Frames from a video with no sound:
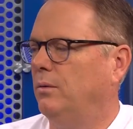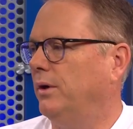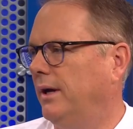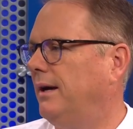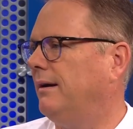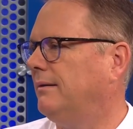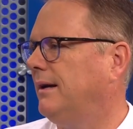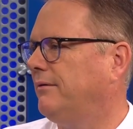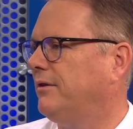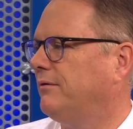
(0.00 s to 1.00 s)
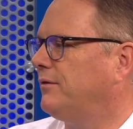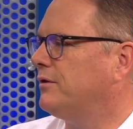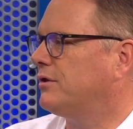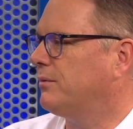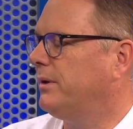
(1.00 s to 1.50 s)
Well, yeah. After the
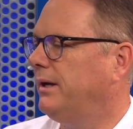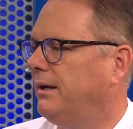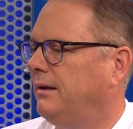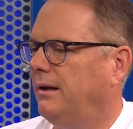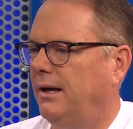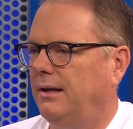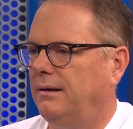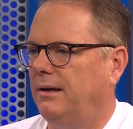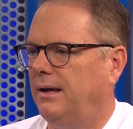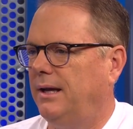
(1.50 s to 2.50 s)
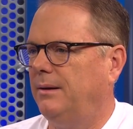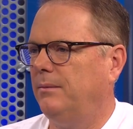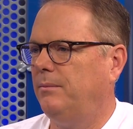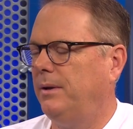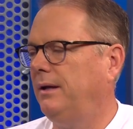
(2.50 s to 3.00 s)
first three, and and
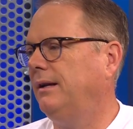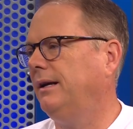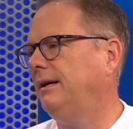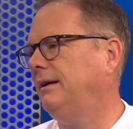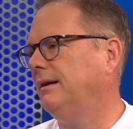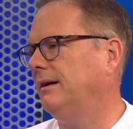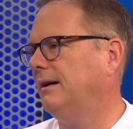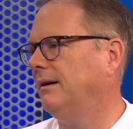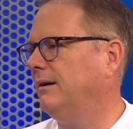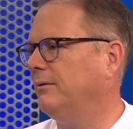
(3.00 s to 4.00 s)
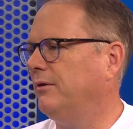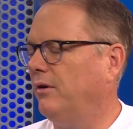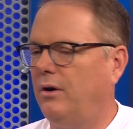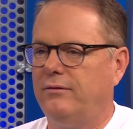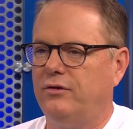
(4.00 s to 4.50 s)
and Pili, uh, you know,
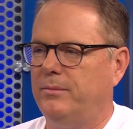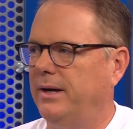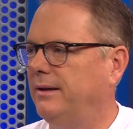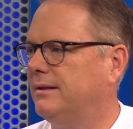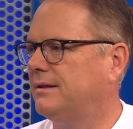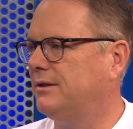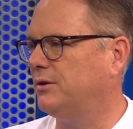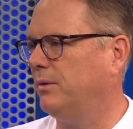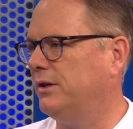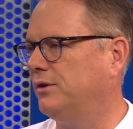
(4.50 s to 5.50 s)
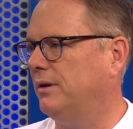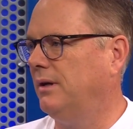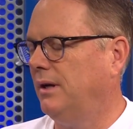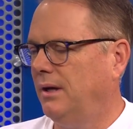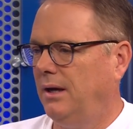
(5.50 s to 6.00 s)
feel awful about his
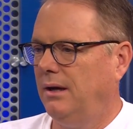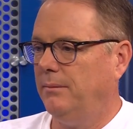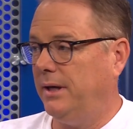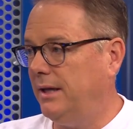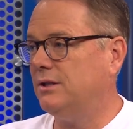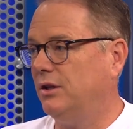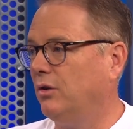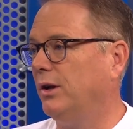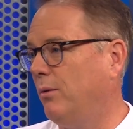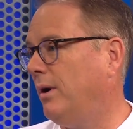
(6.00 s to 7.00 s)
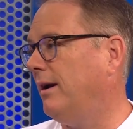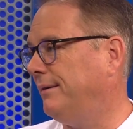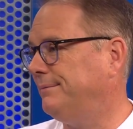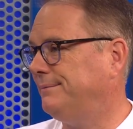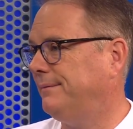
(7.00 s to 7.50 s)
situation, but he's the only
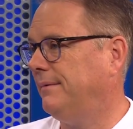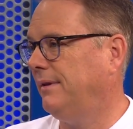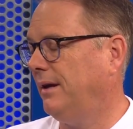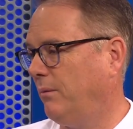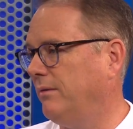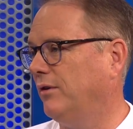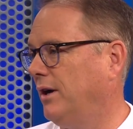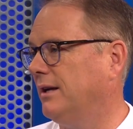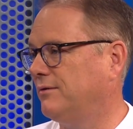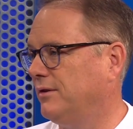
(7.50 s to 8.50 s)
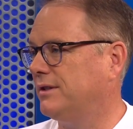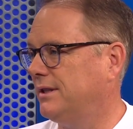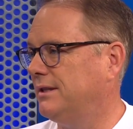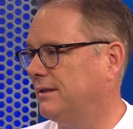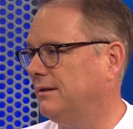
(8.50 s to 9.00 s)
one that we've lost for the
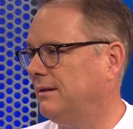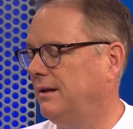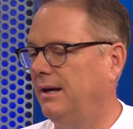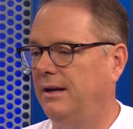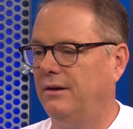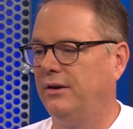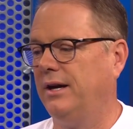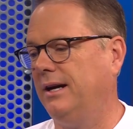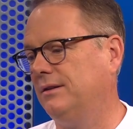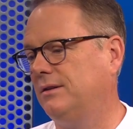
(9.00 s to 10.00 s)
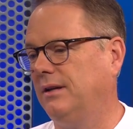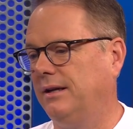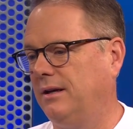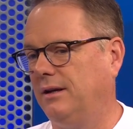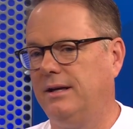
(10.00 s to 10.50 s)
season. And other guys,
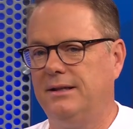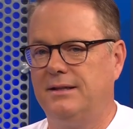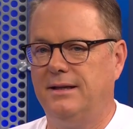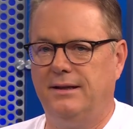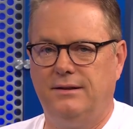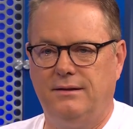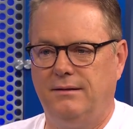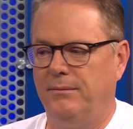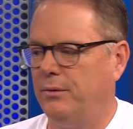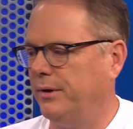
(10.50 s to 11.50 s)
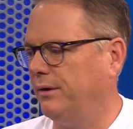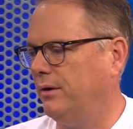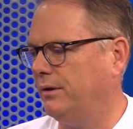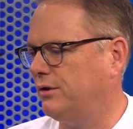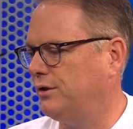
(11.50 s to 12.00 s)
like Kalani said a moment
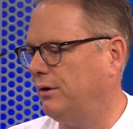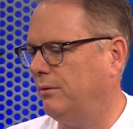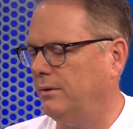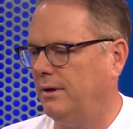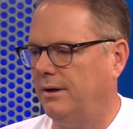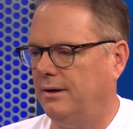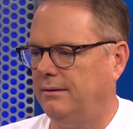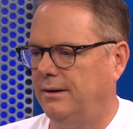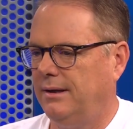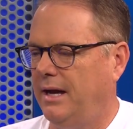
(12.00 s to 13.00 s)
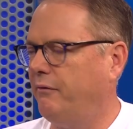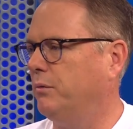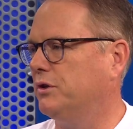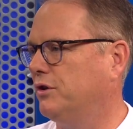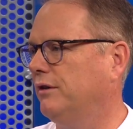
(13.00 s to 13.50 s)
ago on the show, uh,
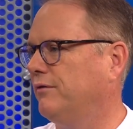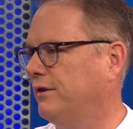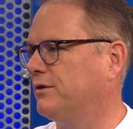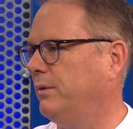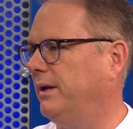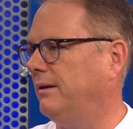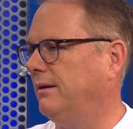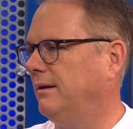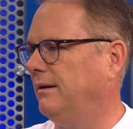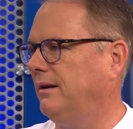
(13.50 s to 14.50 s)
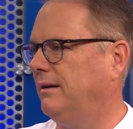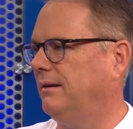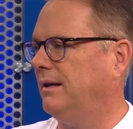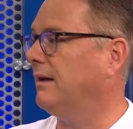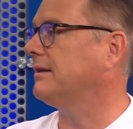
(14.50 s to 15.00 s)
everyone's good for this week, and,
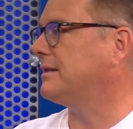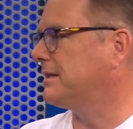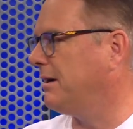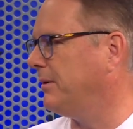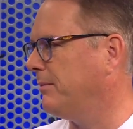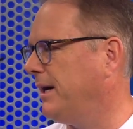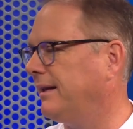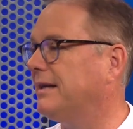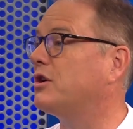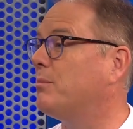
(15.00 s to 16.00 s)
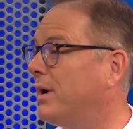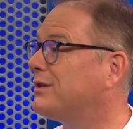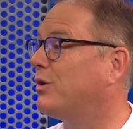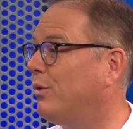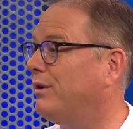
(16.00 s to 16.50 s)
and Ellis is coming back. That's our
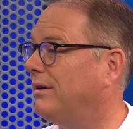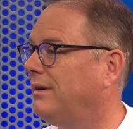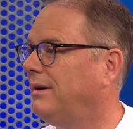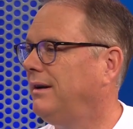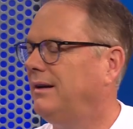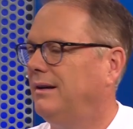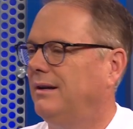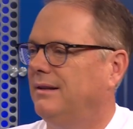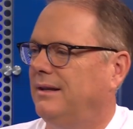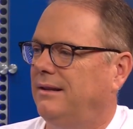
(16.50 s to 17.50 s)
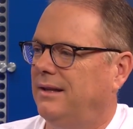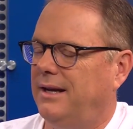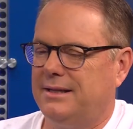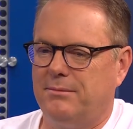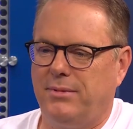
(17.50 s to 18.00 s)
best corner uh, that,
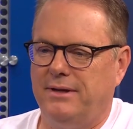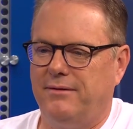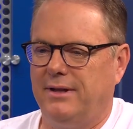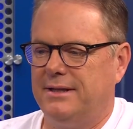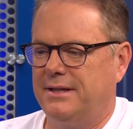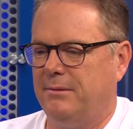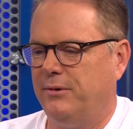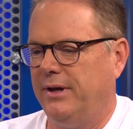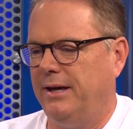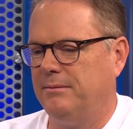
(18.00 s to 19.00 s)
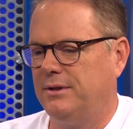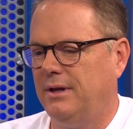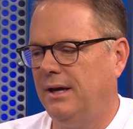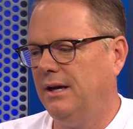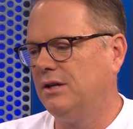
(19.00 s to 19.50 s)
that hasn't played for the last couple games.
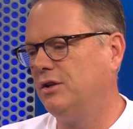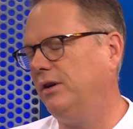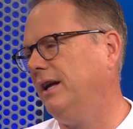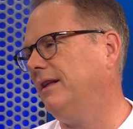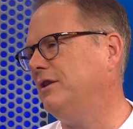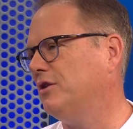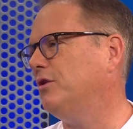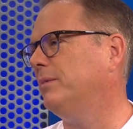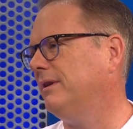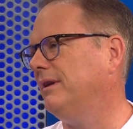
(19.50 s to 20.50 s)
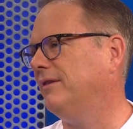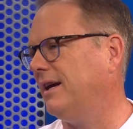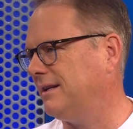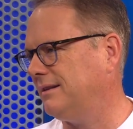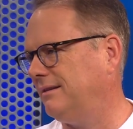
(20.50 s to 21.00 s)
So yeah, they do, but they've
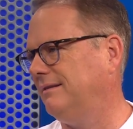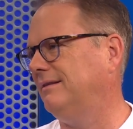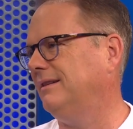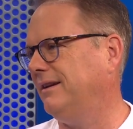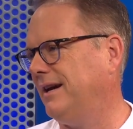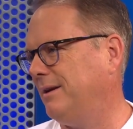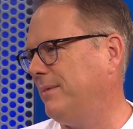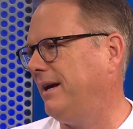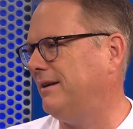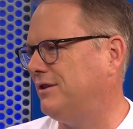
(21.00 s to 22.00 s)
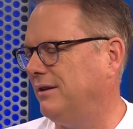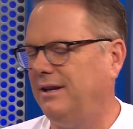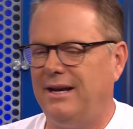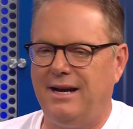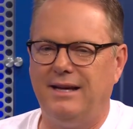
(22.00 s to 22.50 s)
got to they got to manage
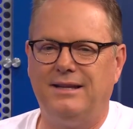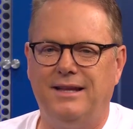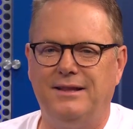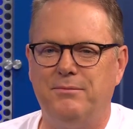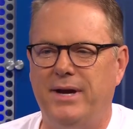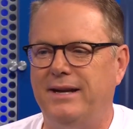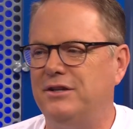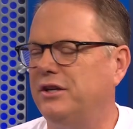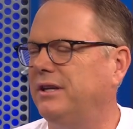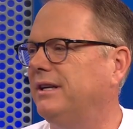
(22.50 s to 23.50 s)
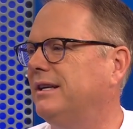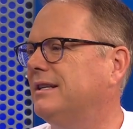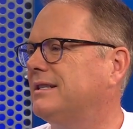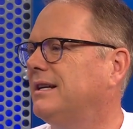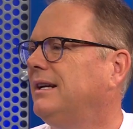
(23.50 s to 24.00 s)
it, and I, I think the managing
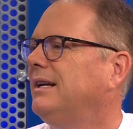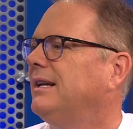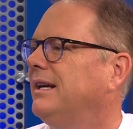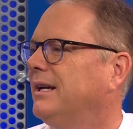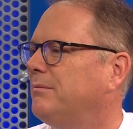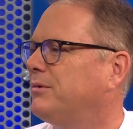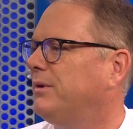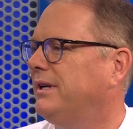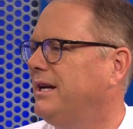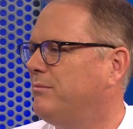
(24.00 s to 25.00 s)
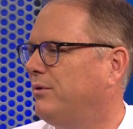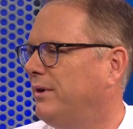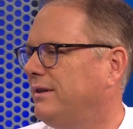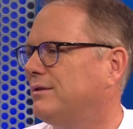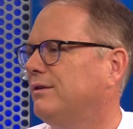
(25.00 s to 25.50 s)
is get up 28
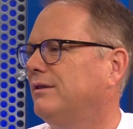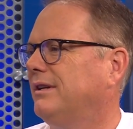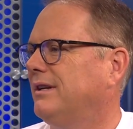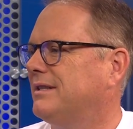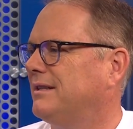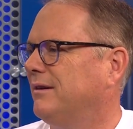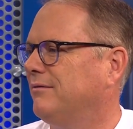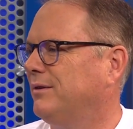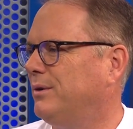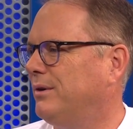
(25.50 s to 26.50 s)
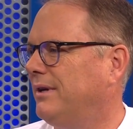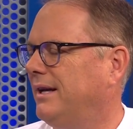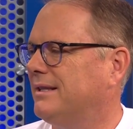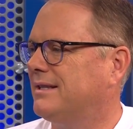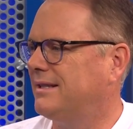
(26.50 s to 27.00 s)
points early on South Florida
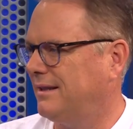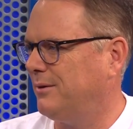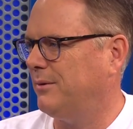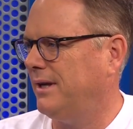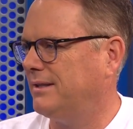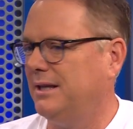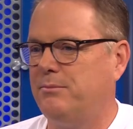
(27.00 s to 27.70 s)
and sit the rest.